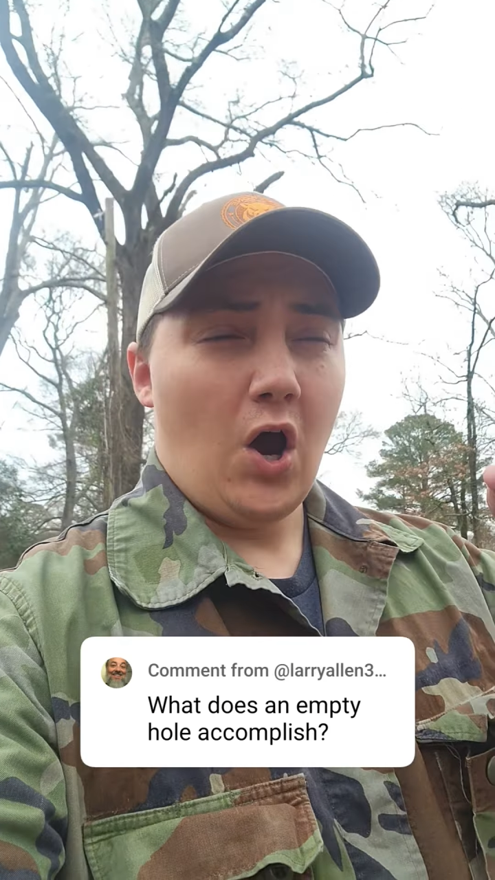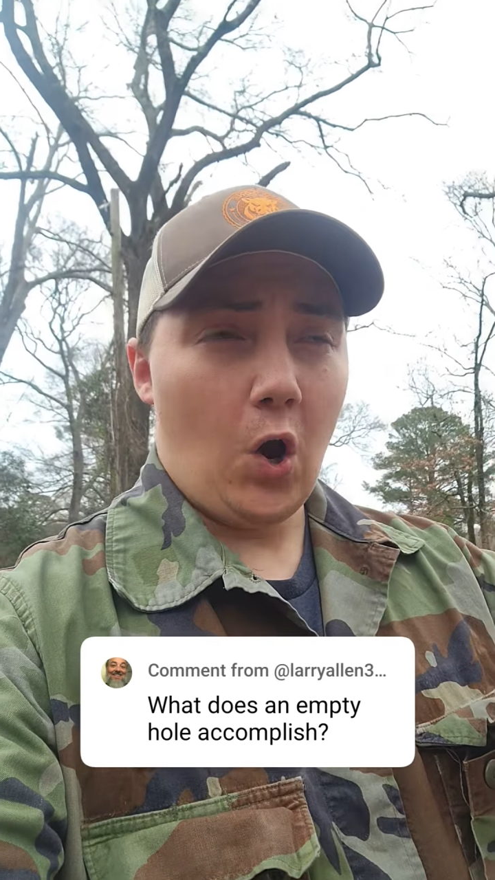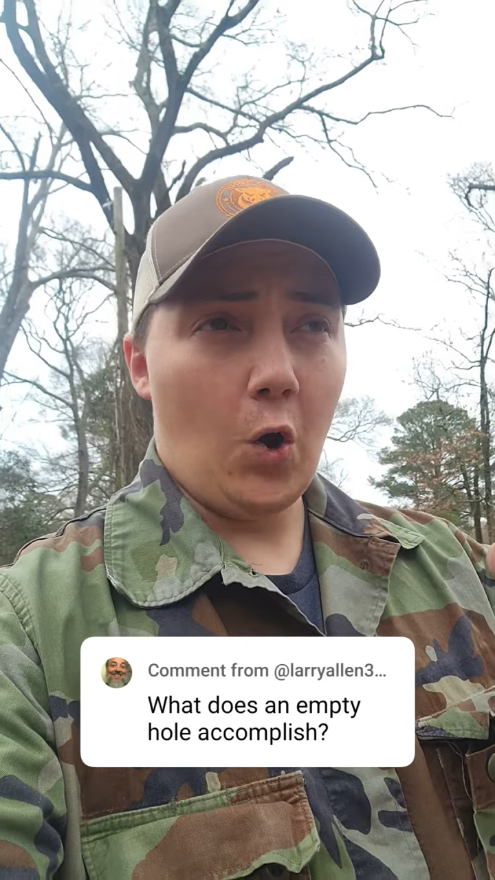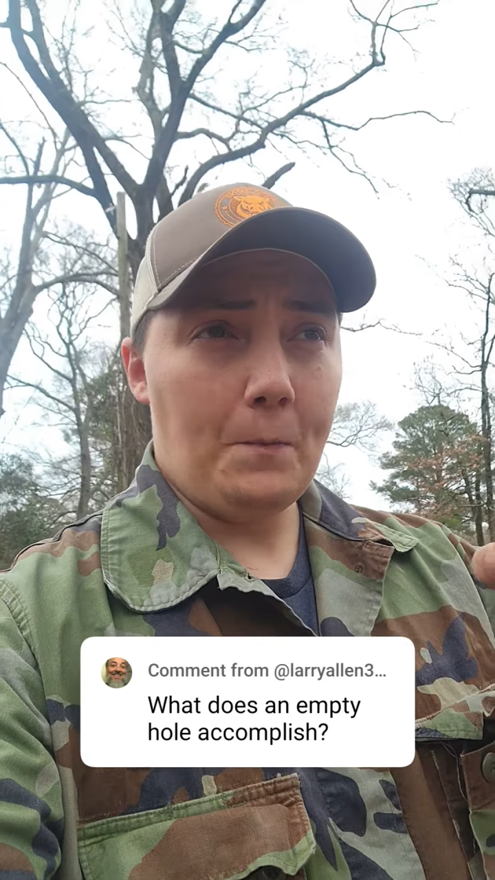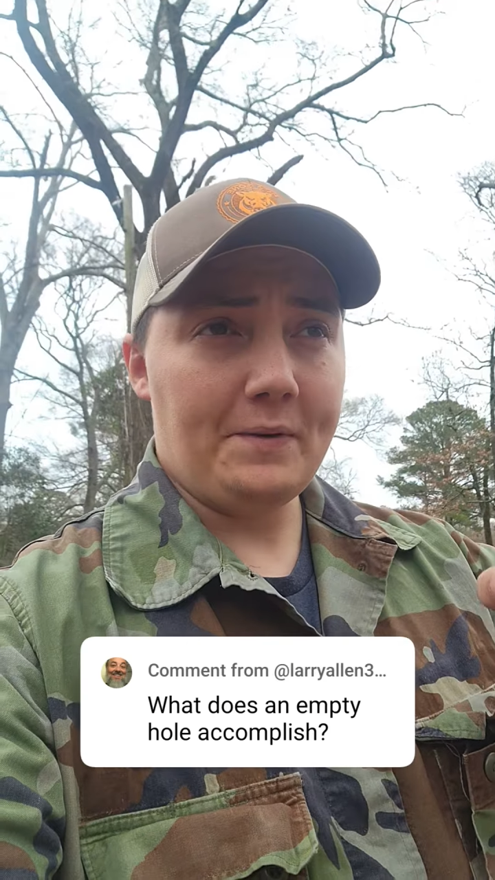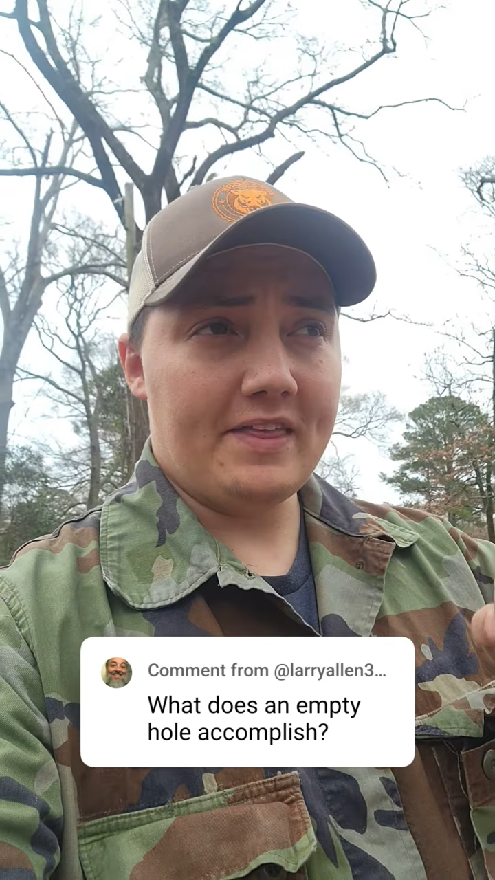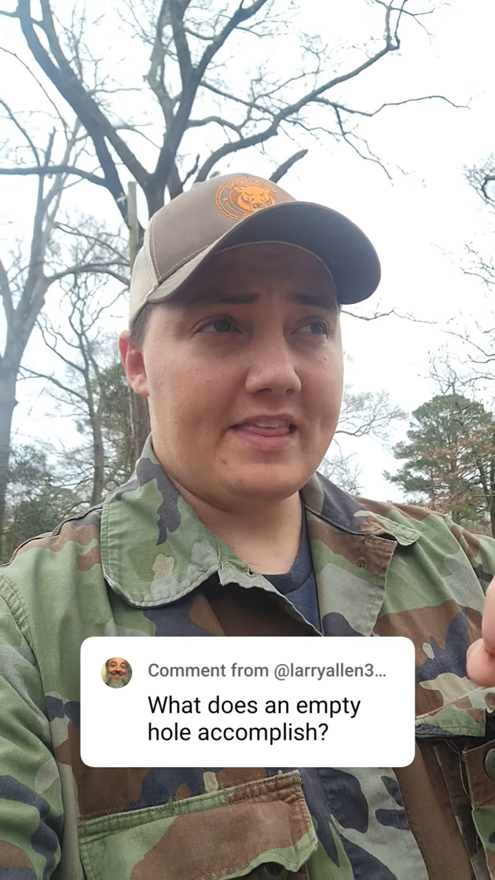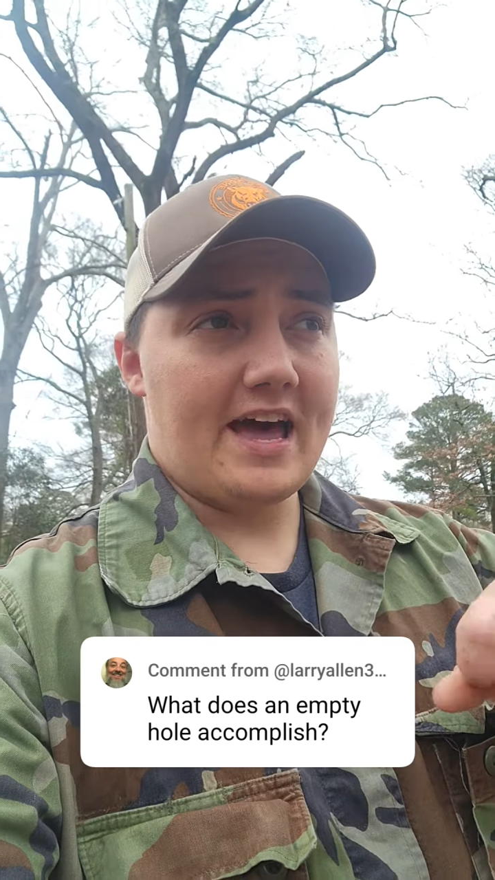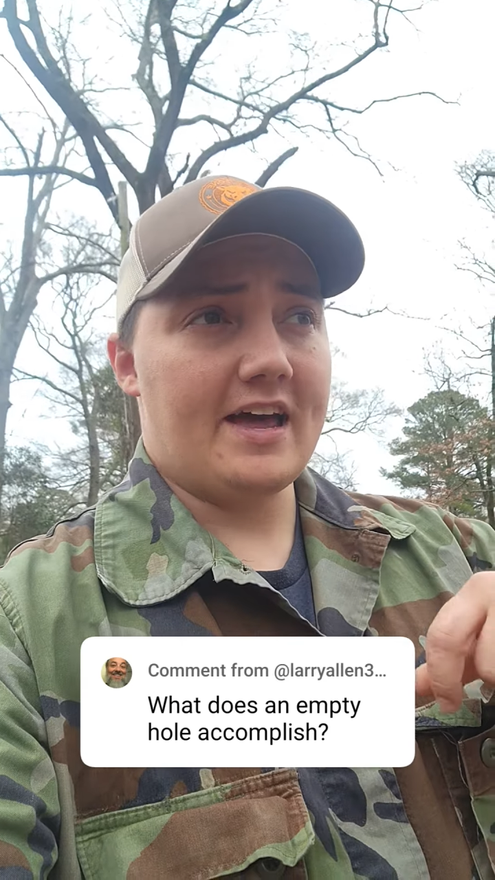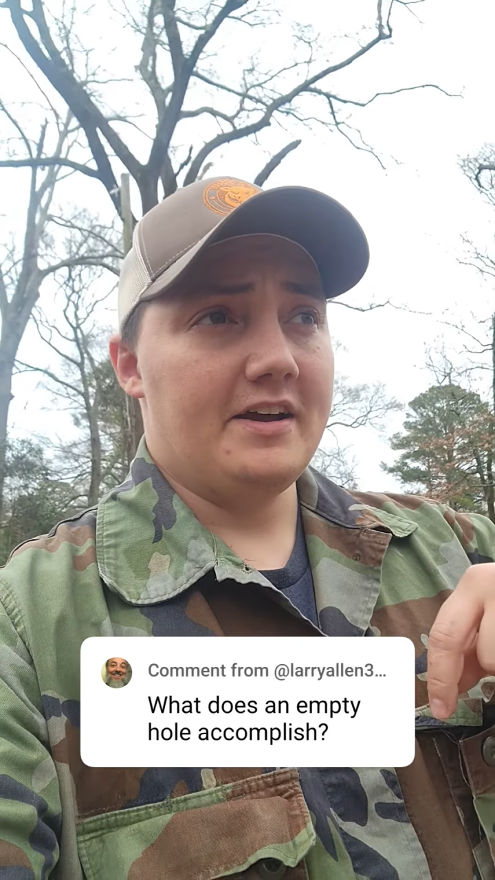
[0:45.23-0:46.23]
hoping
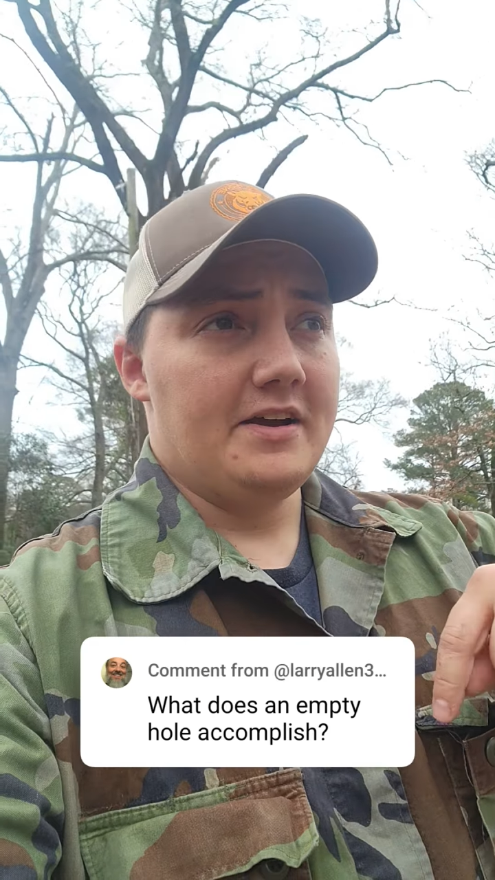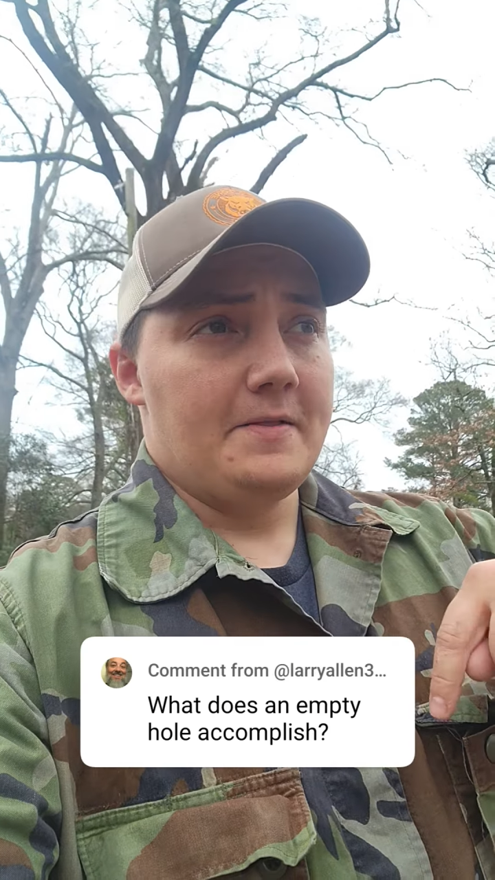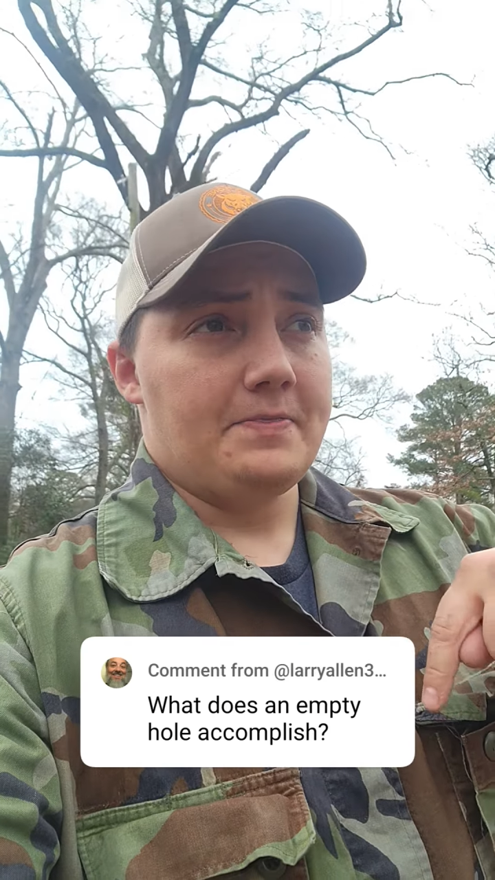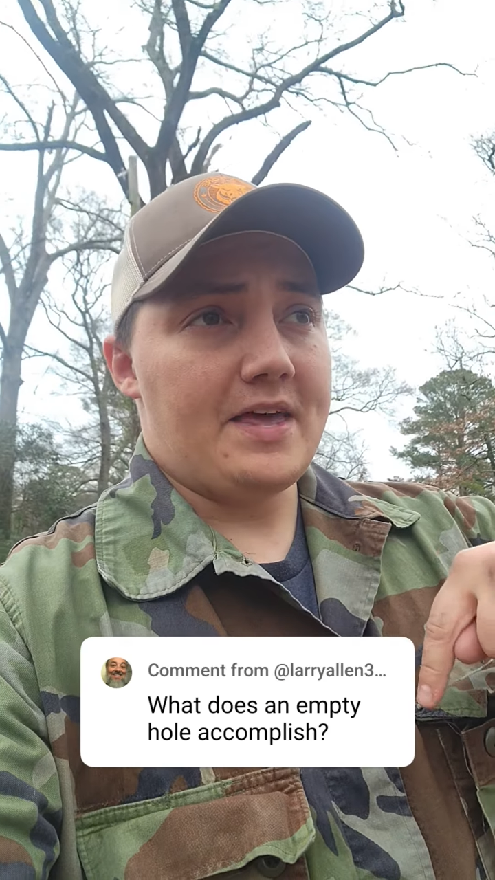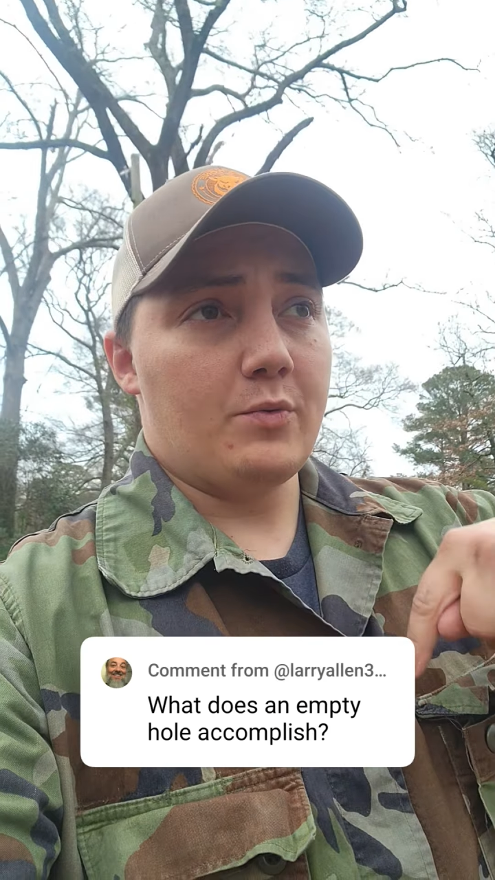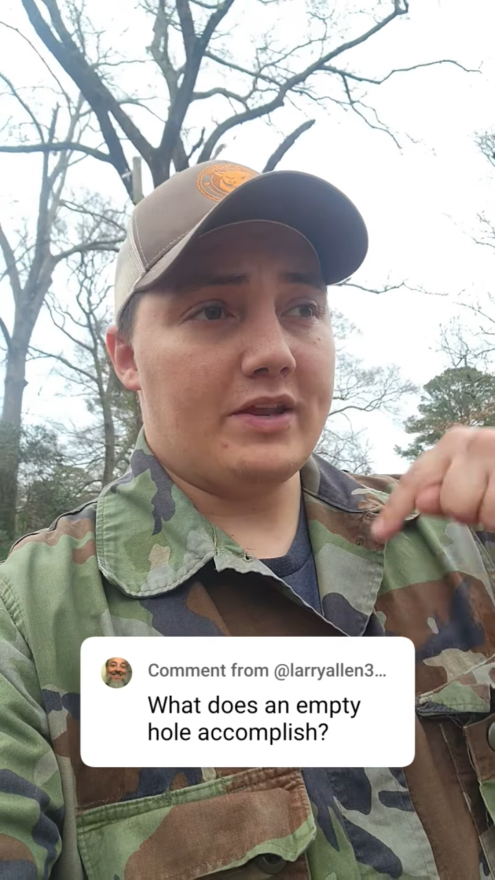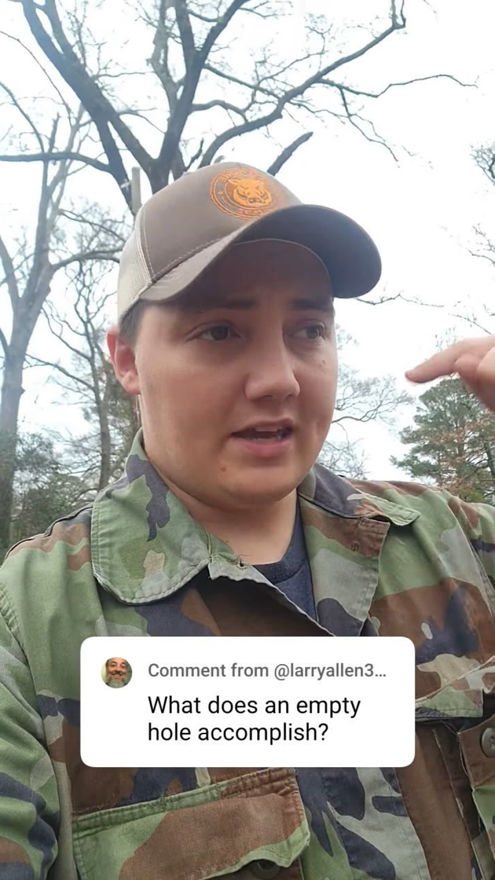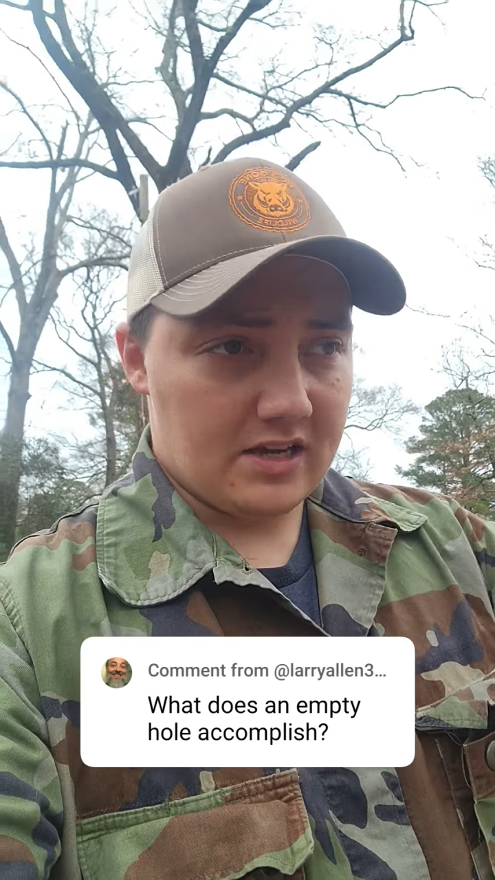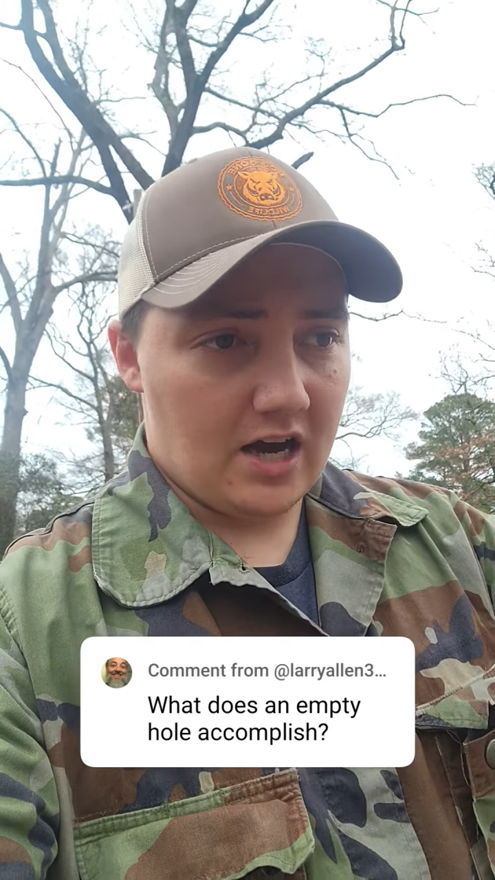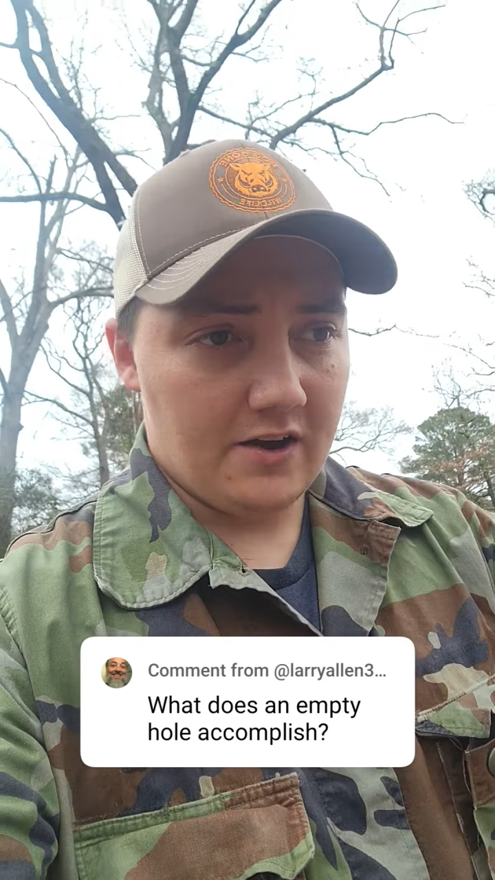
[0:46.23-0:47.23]
that they would
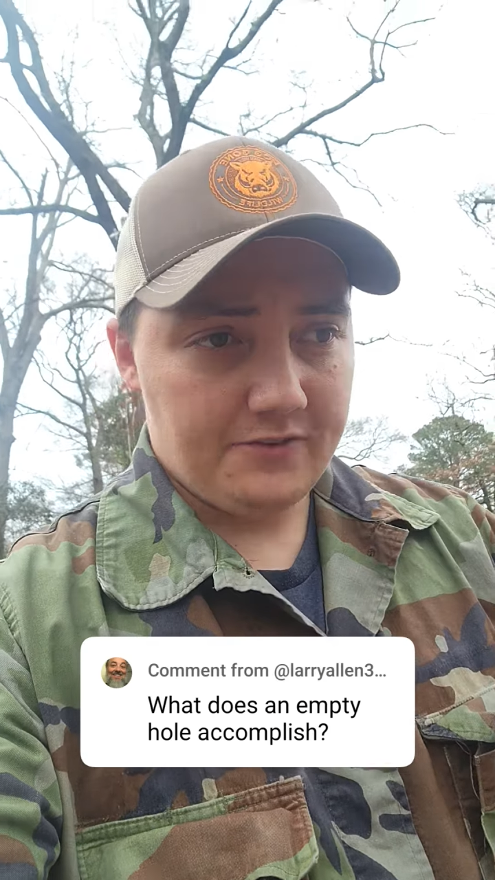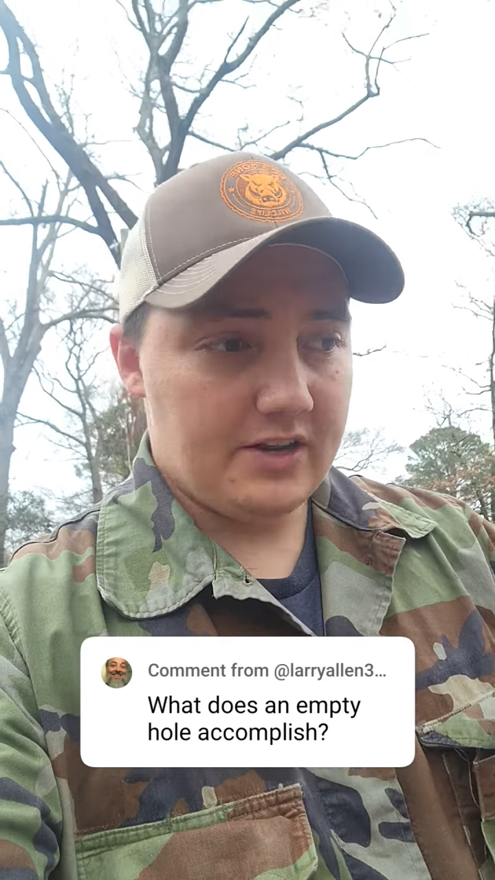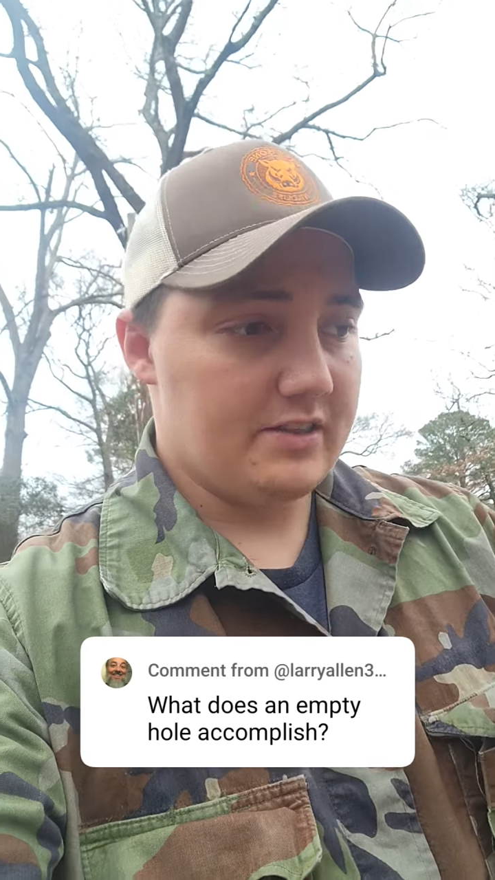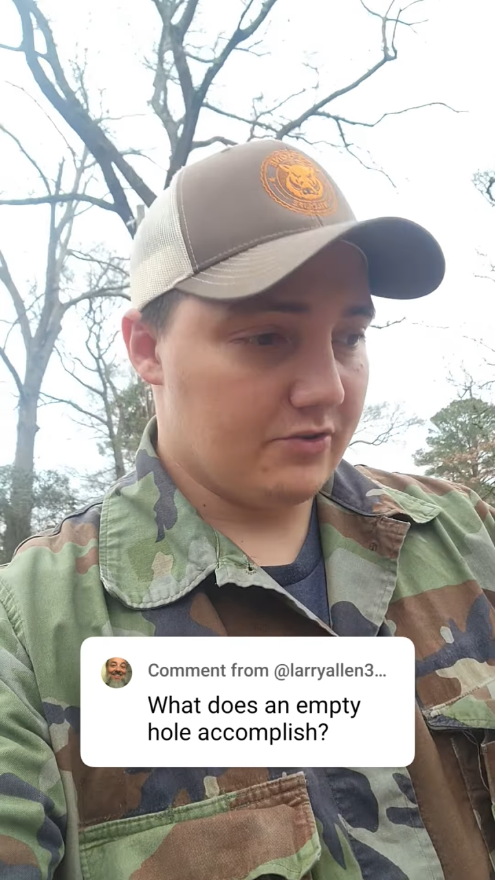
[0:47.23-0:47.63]
get confident.